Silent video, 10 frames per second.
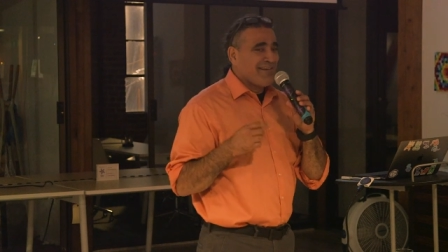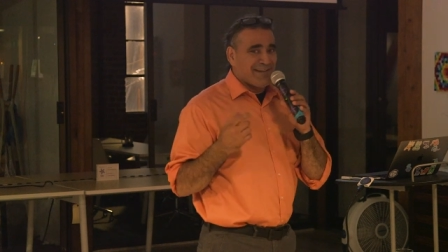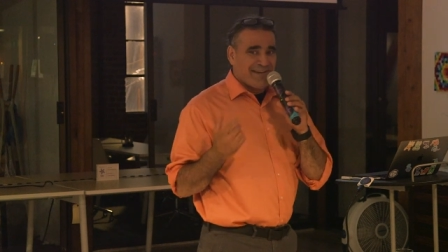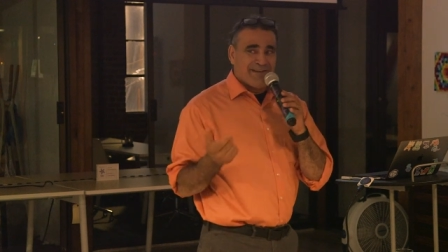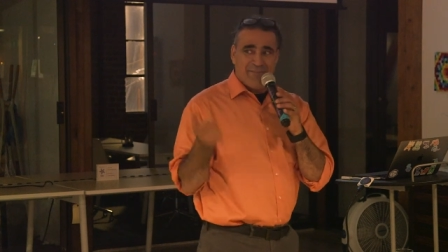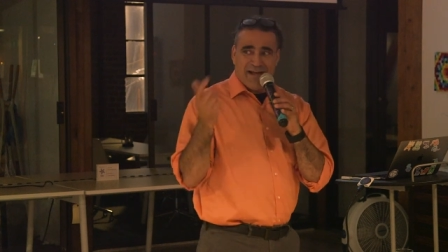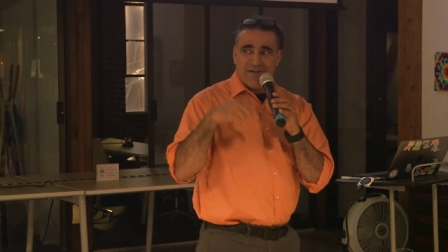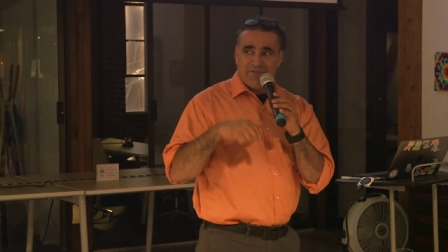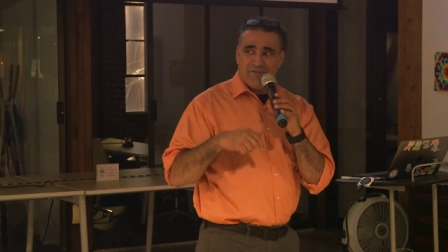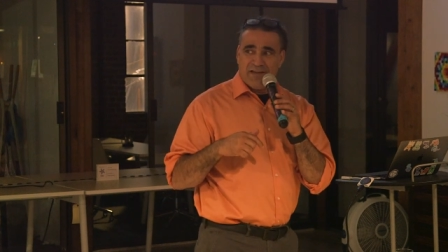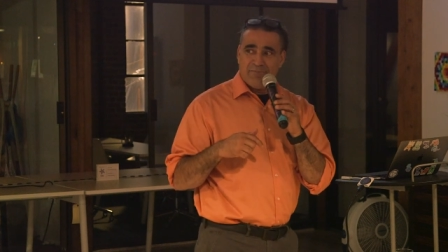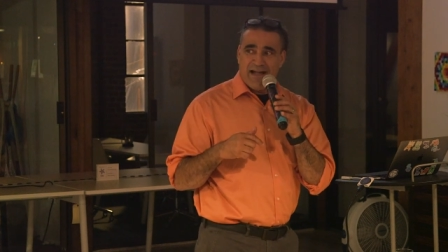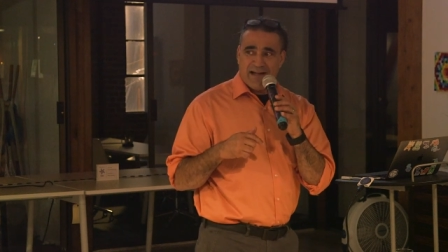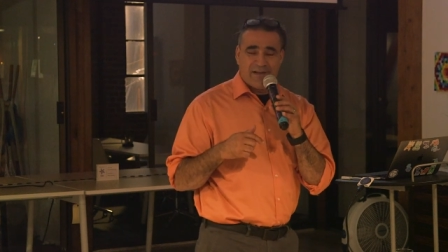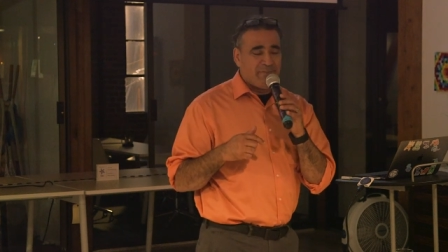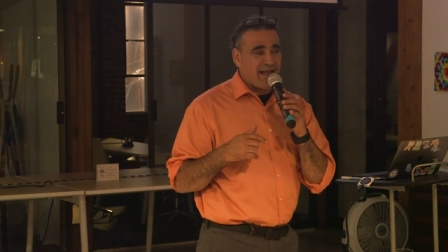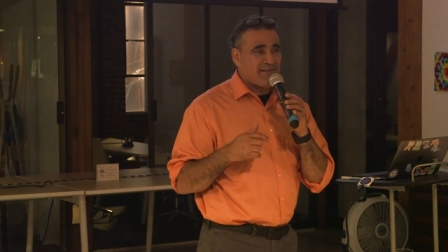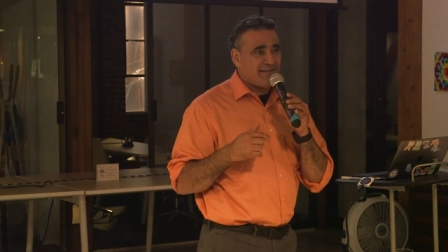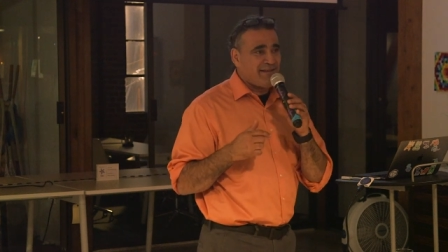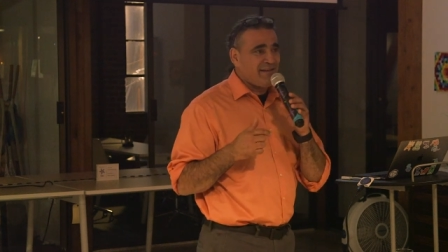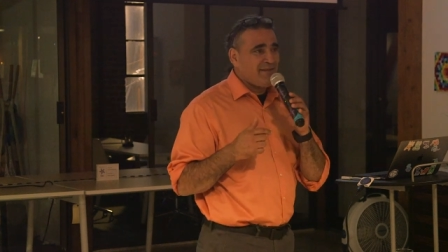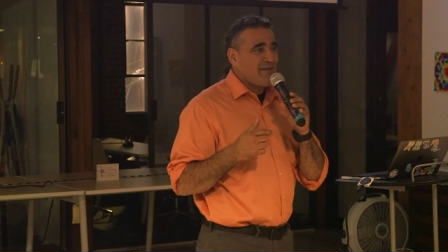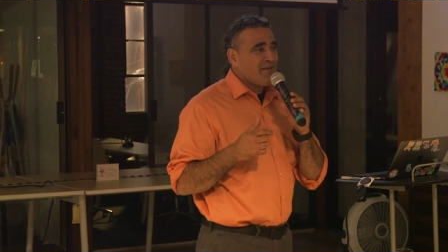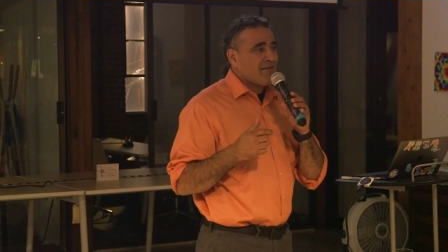And in a biofeedback capacity,